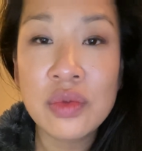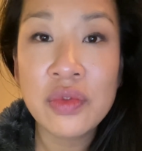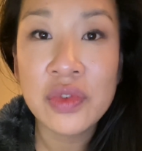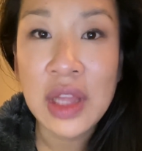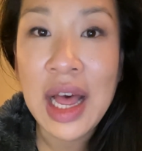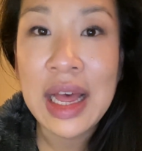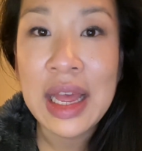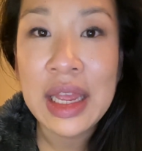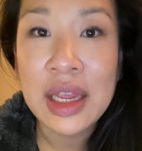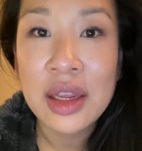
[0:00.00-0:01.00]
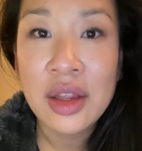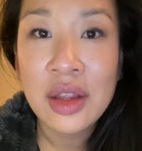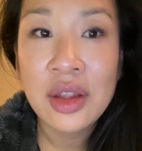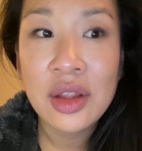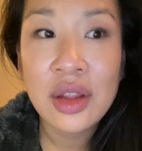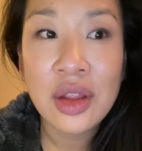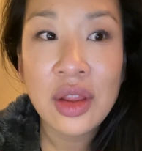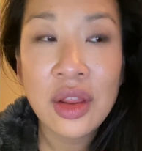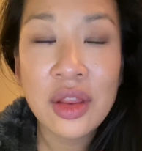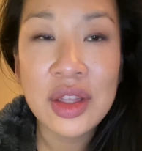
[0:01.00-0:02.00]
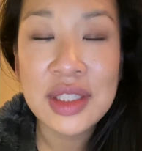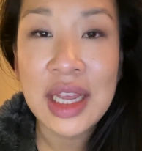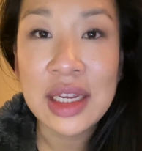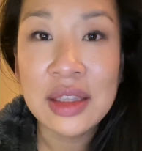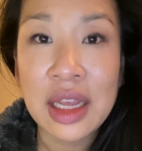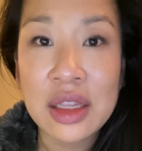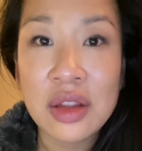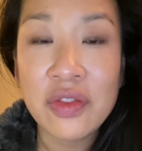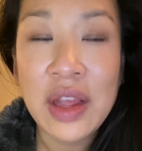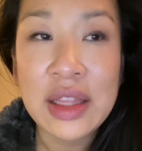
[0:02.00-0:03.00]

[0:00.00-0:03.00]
fly the second leg of the flight.